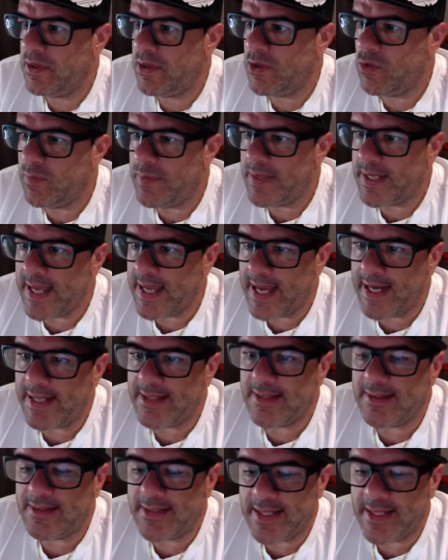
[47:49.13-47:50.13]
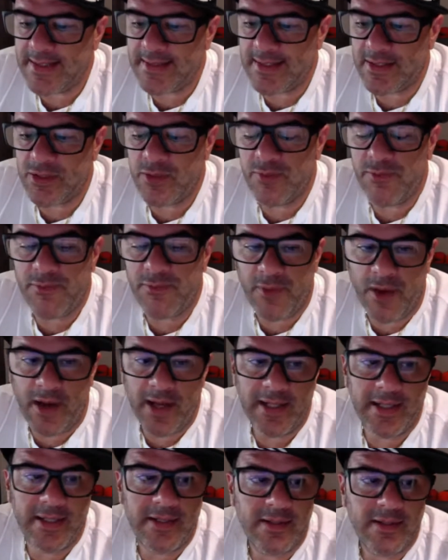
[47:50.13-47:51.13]
You'll be getting the things that you
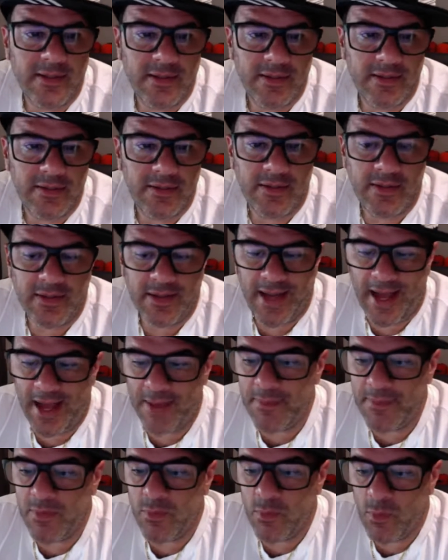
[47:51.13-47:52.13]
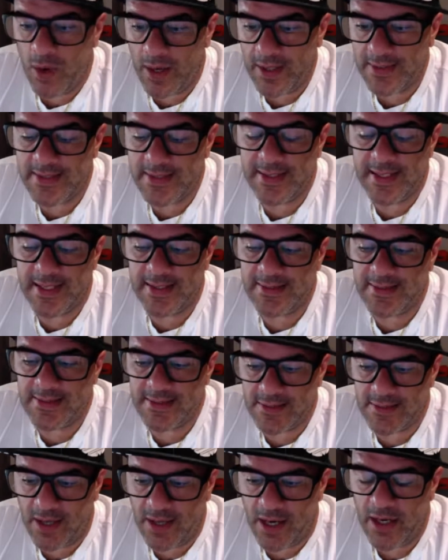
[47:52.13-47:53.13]
finally have been wanting and
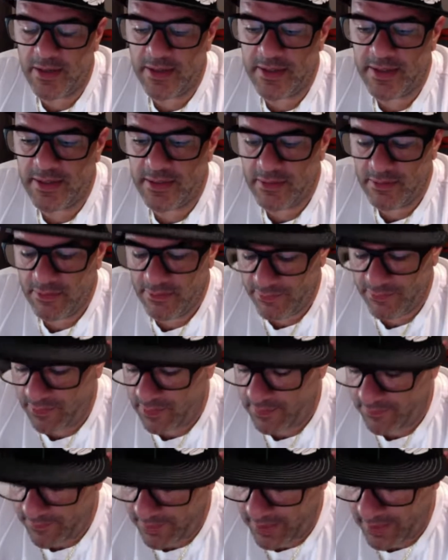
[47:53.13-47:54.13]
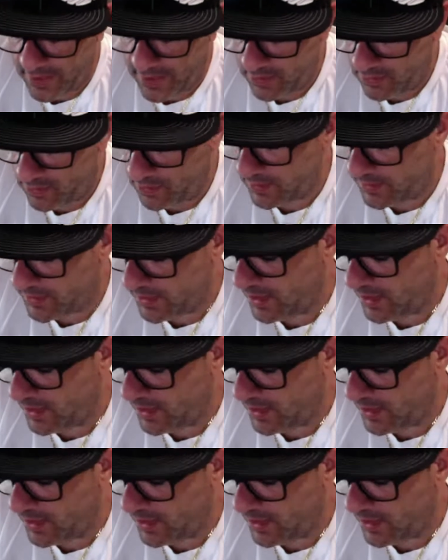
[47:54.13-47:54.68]
desiring for a very long